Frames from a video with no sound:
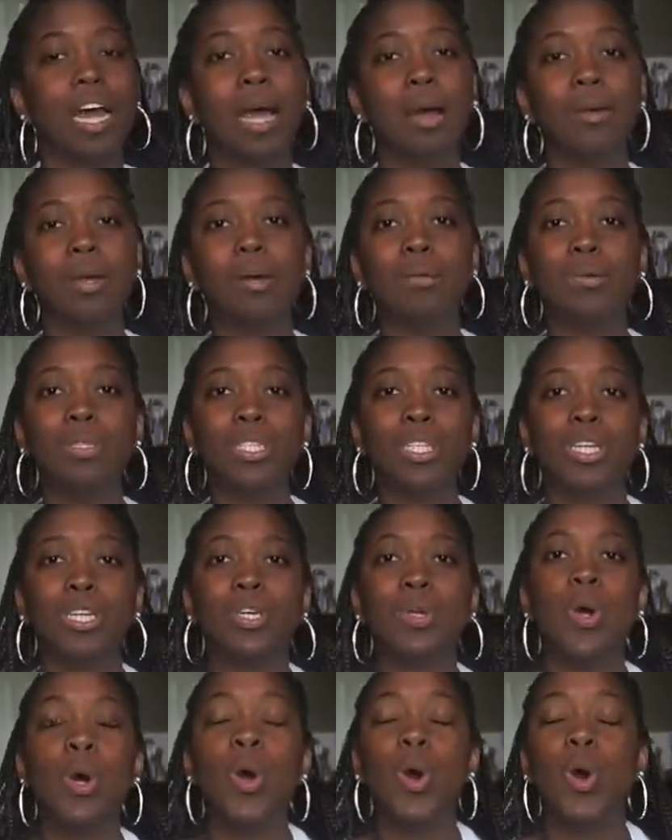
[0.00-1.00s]
I'm coming to
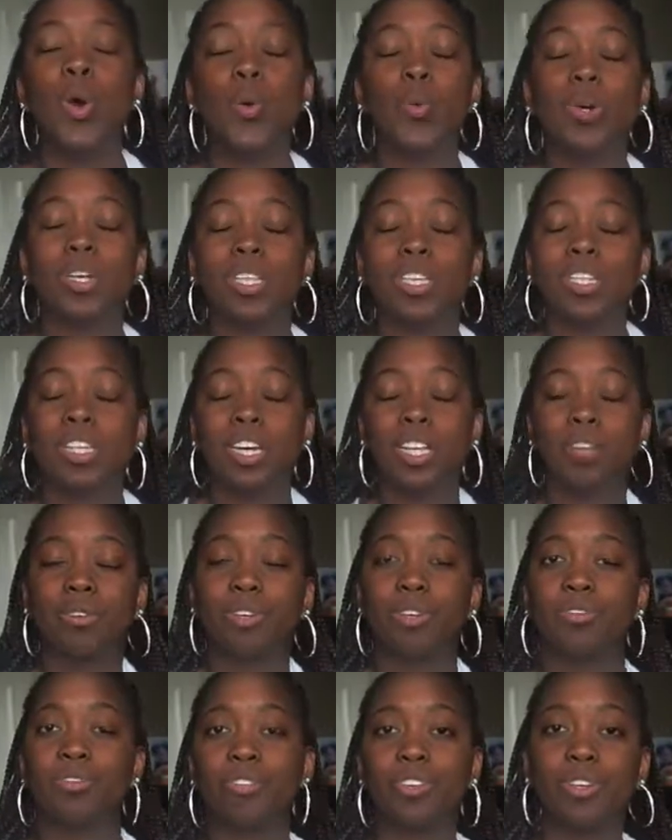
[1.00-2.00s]
you with another
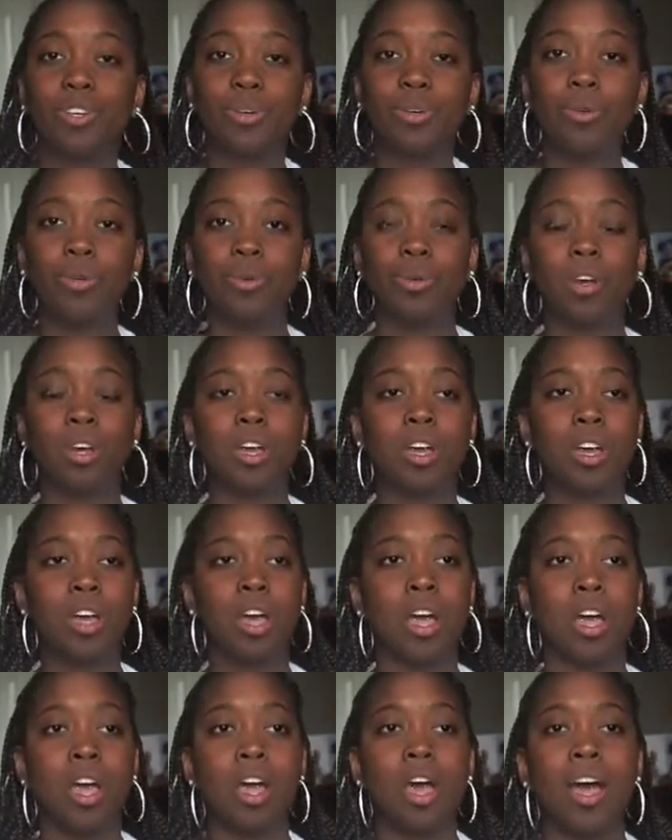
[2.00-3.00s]
review.
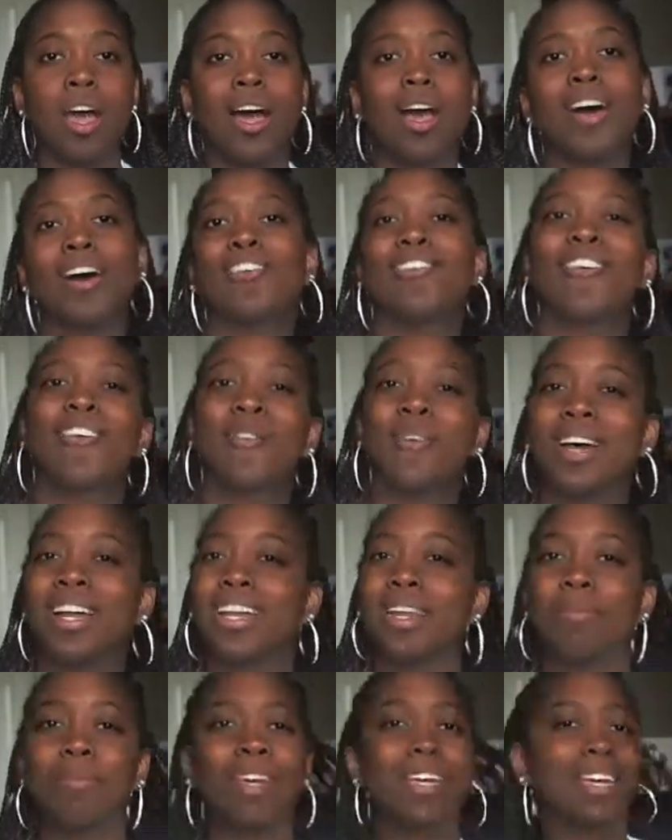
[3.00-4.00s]
For one,
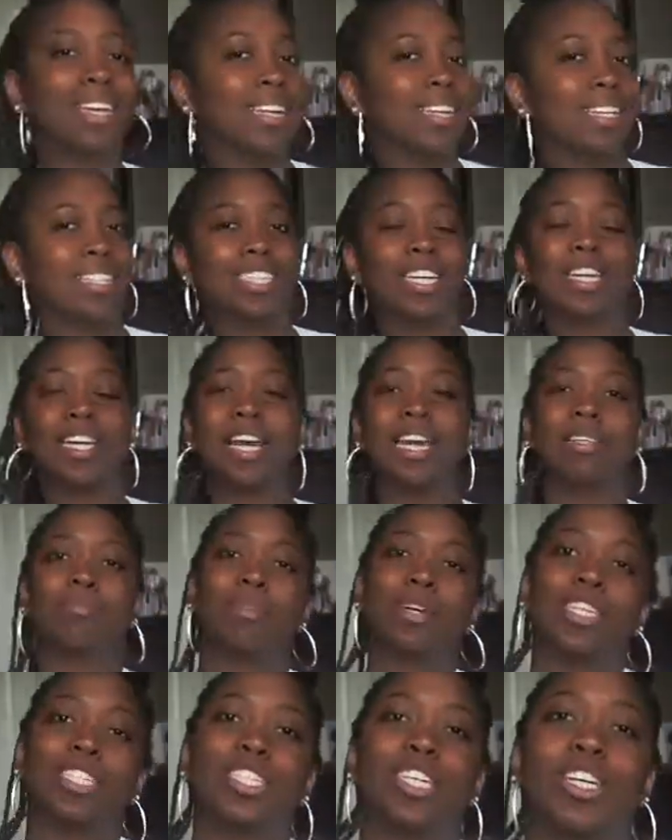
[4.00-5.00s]
let me show you guys
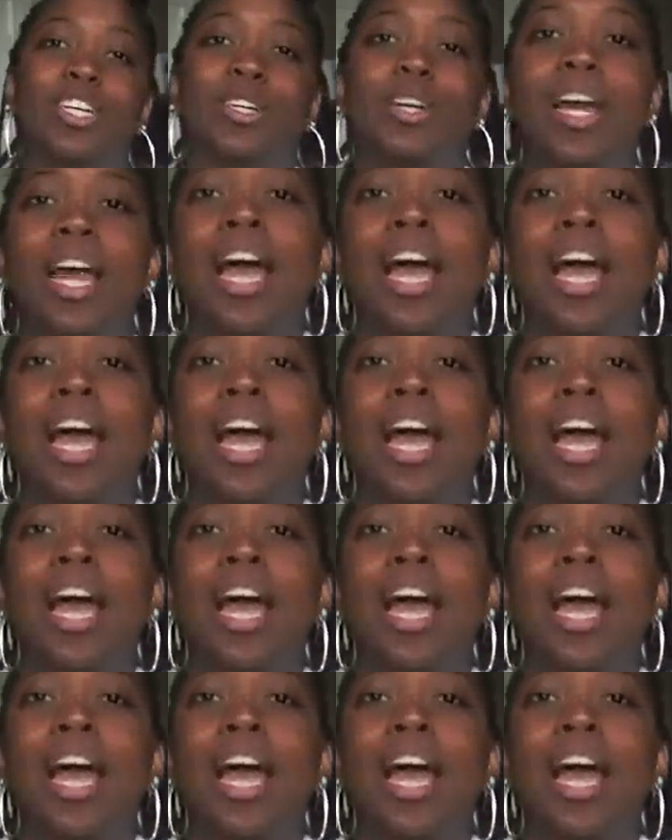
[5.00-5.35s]
my shirt.